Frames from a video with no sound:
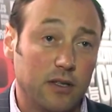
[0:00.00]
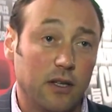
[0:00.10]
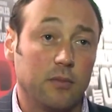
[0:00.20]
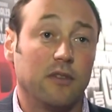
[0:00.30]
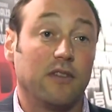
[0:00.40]

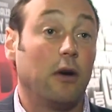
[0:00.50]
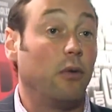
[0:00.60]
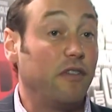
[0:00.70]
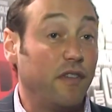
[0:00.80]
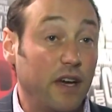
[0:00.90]
terms of how
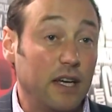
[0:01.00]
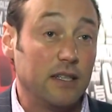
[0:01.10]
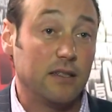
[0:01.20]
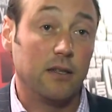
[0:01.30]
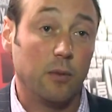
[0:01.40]
we
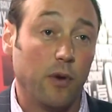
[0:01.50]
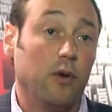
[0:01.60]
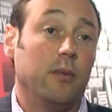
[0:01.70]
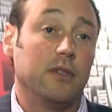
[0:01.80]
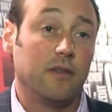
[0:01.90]
phase the
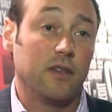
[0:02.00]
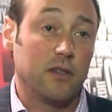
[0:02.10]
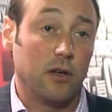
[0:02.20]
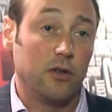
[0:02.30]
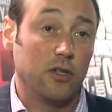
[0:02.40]
deployment of the
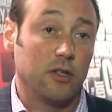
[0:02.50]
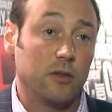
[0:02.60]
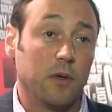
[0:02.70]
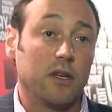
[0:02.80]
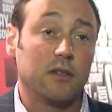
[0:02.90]

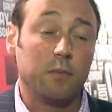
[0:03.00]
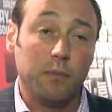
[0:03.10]
solutions, because